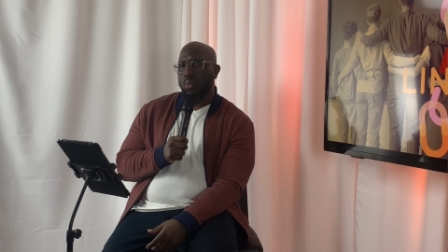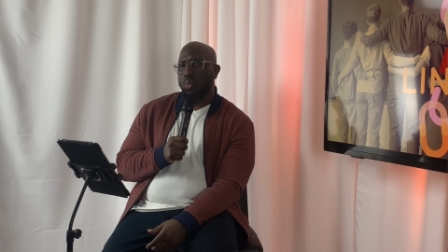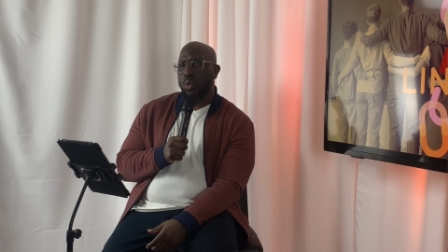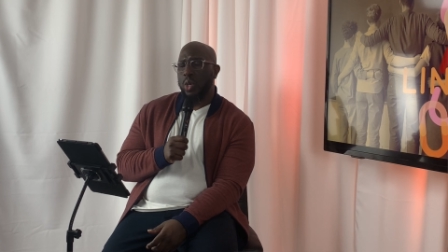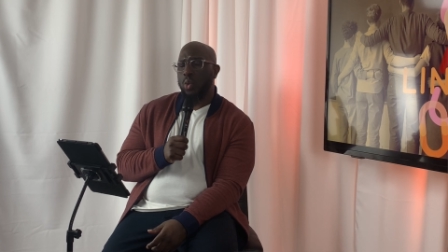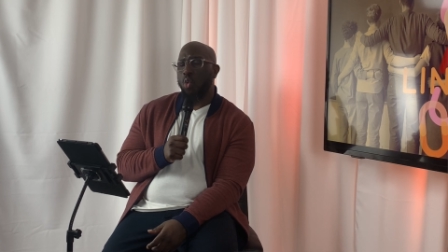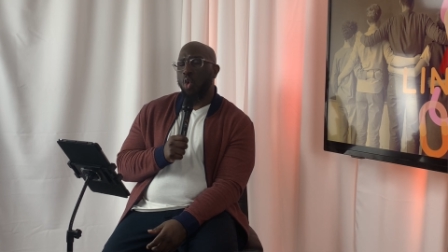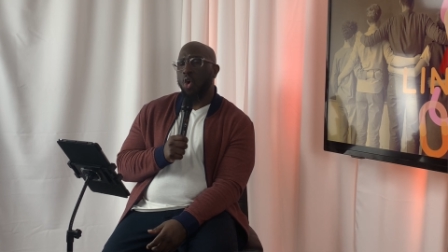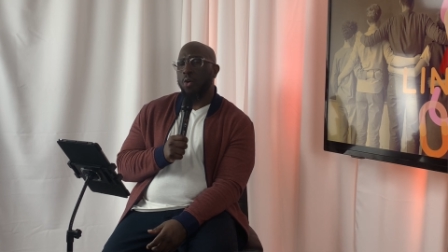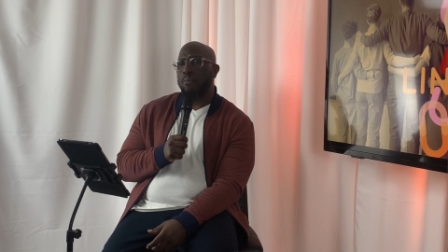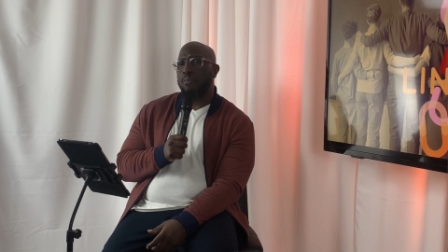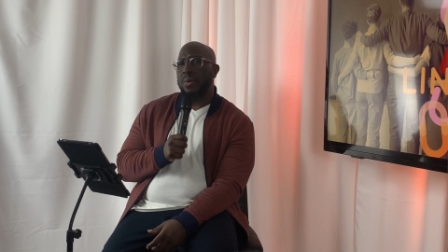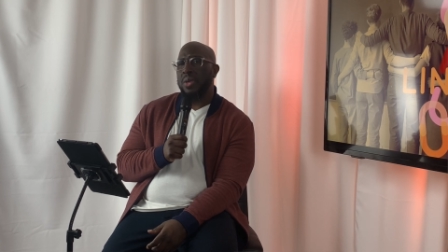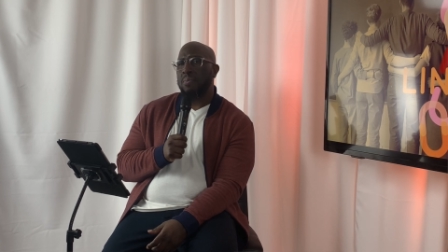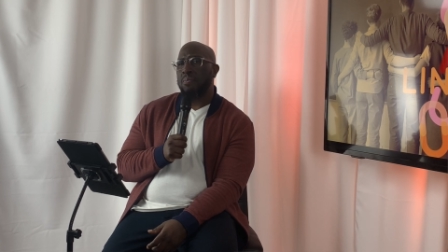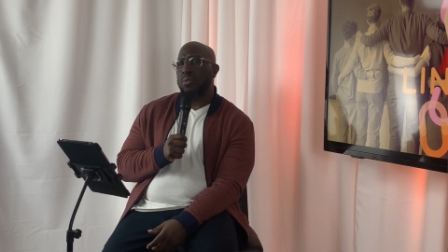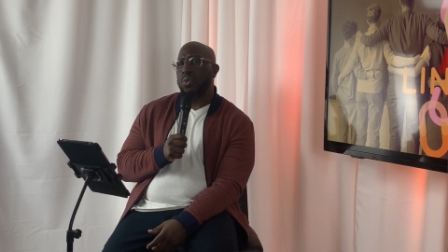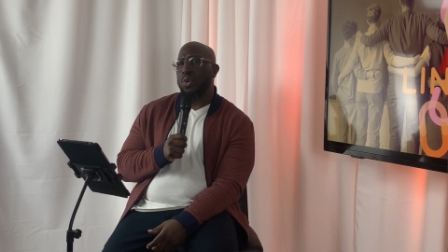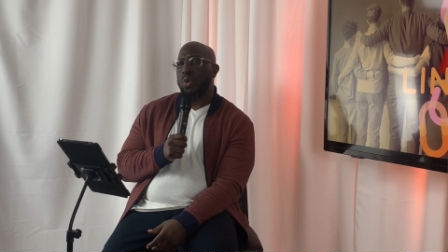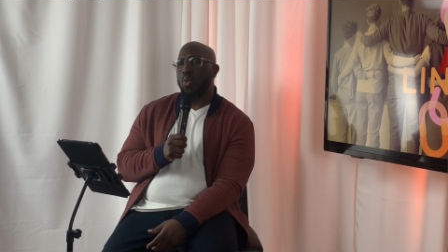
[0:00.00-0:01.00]
we want
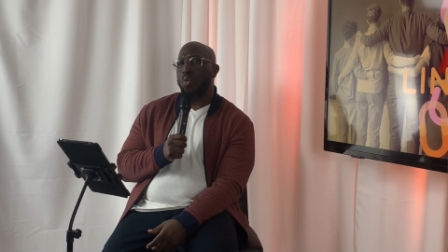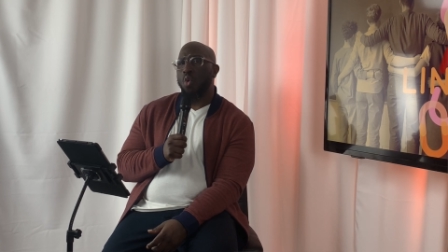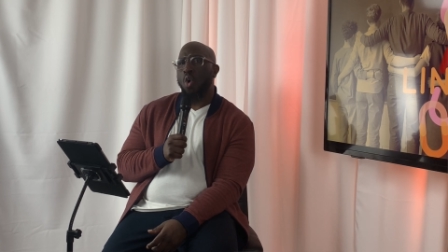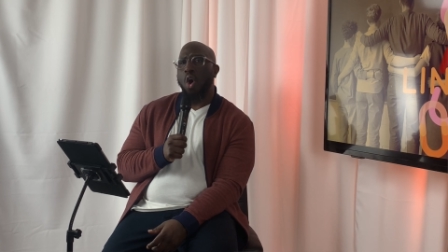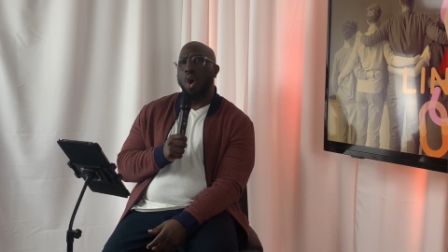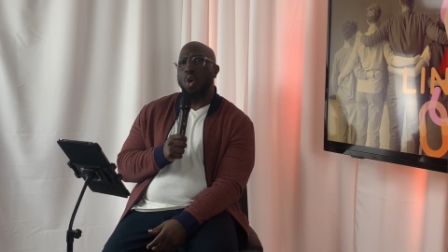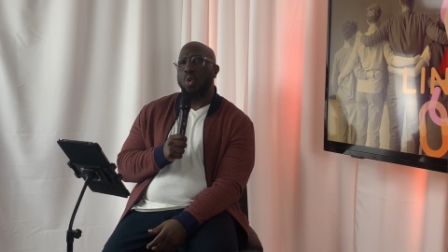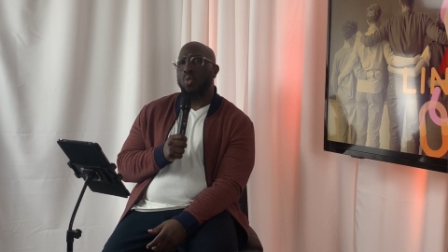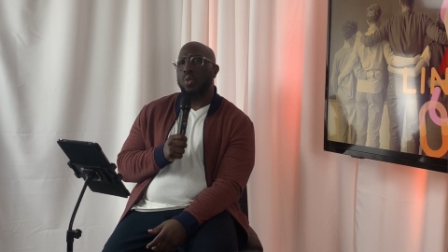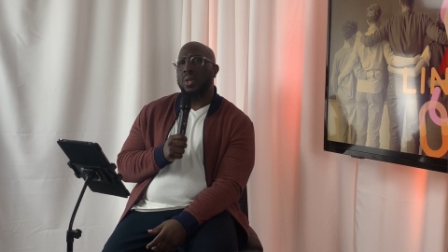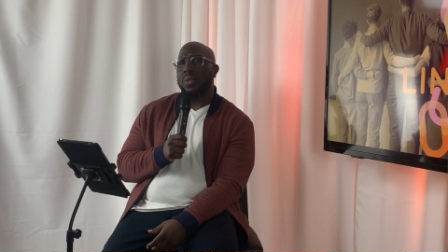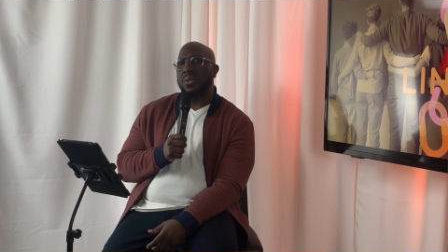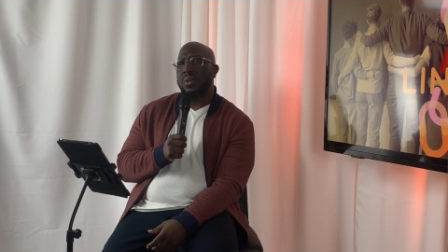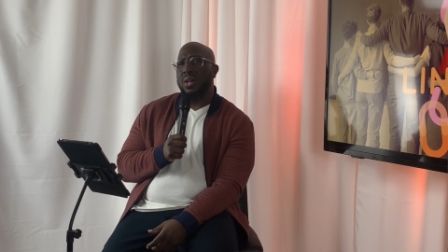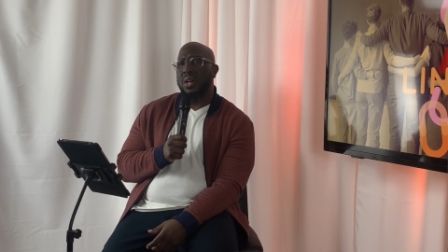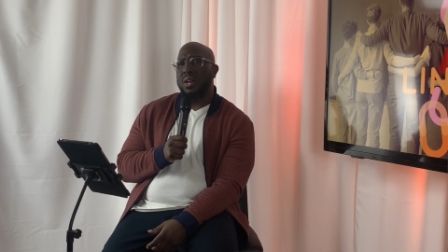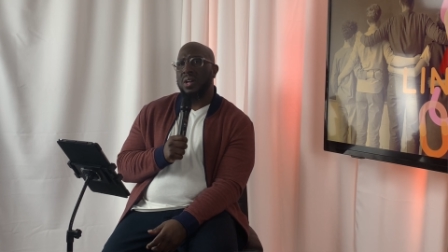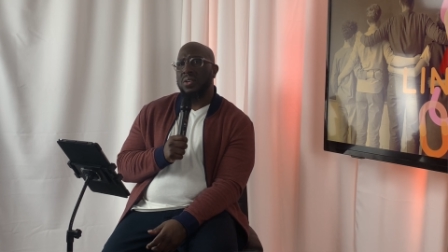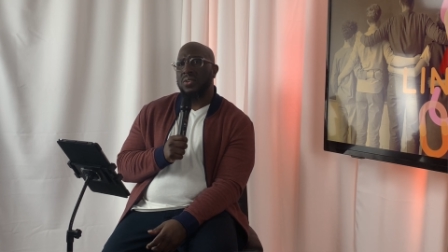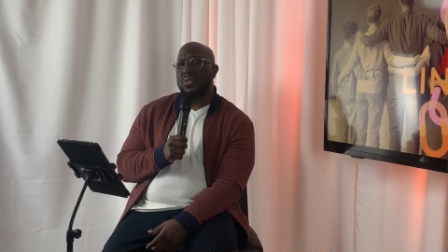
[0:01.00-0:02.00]
people to walk
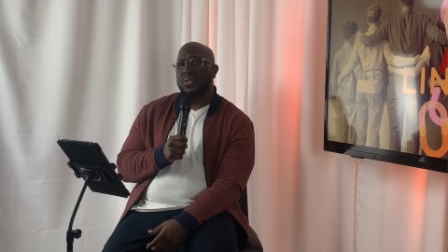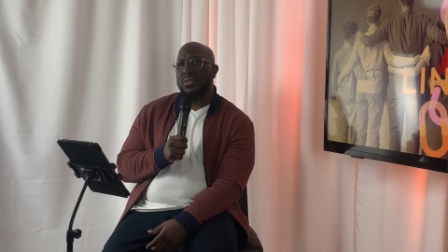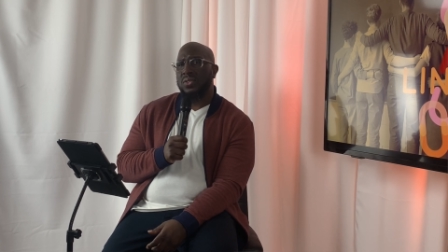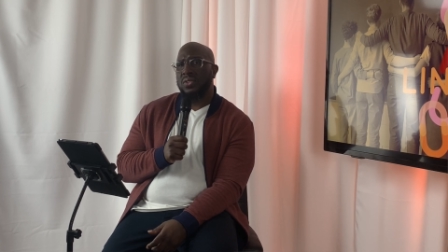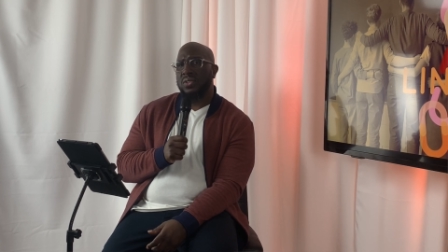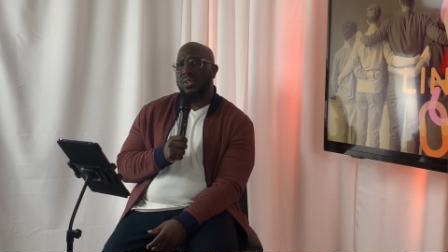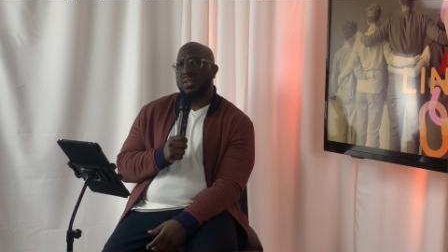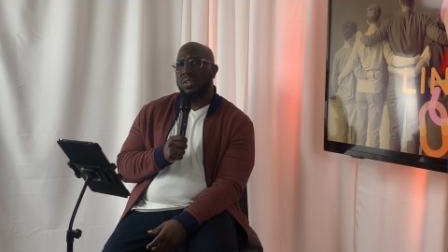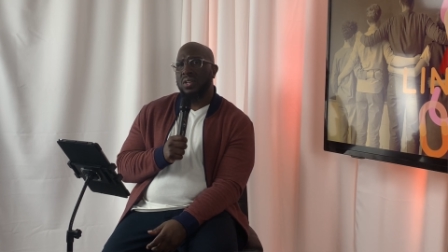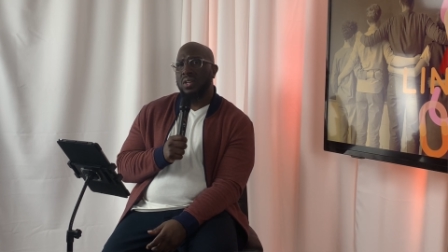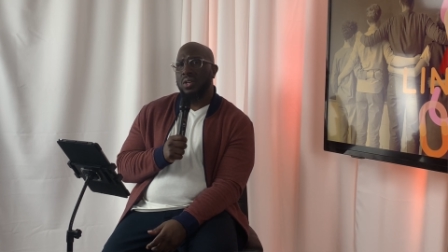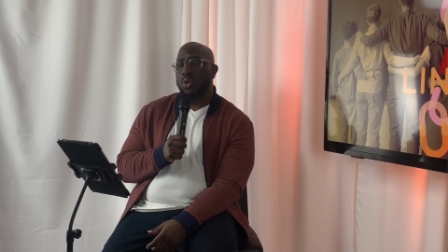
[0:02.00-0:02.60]
with us